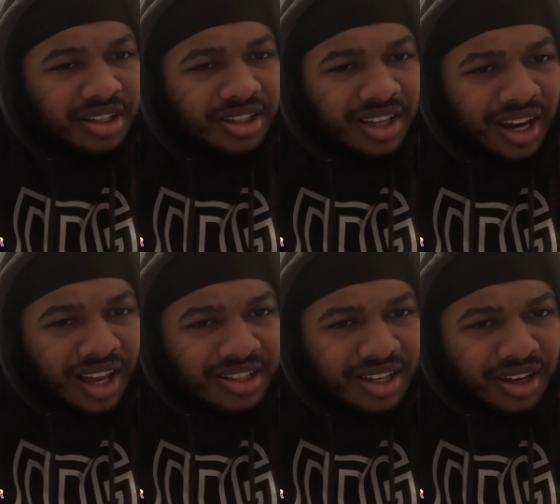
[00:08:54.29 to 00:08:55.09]
The
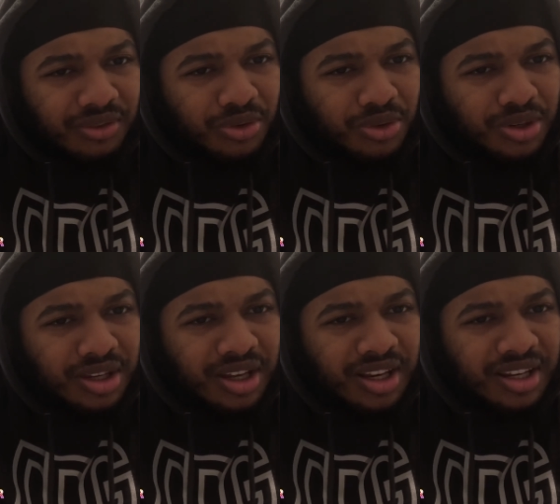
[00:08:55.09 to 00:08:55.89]
class they give you
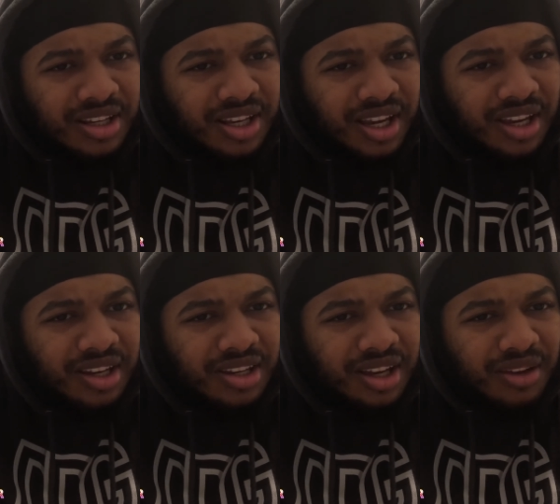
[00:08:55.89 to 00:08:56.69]
on the day
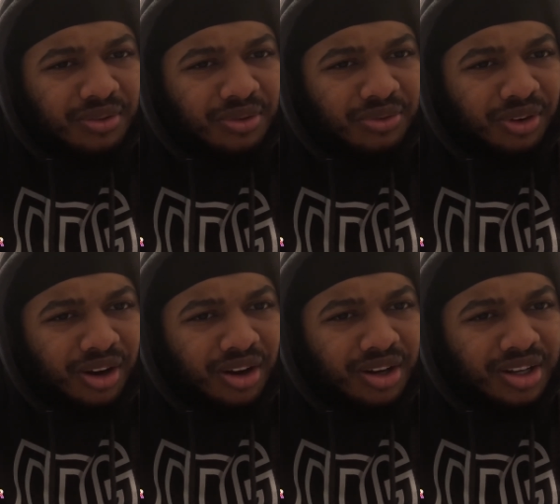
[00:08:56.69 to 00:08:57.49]
they give you for
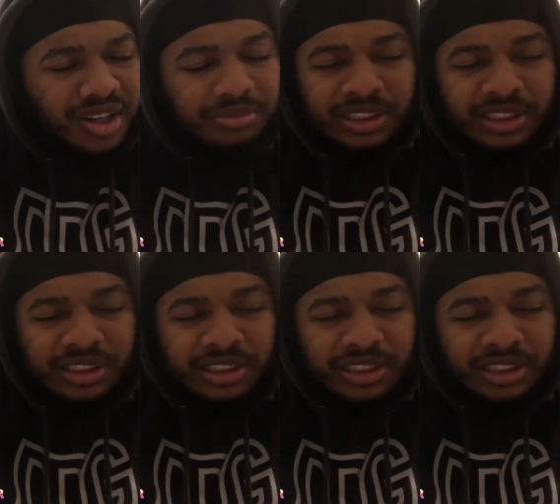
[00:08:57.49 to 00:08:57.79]
college, Yeah,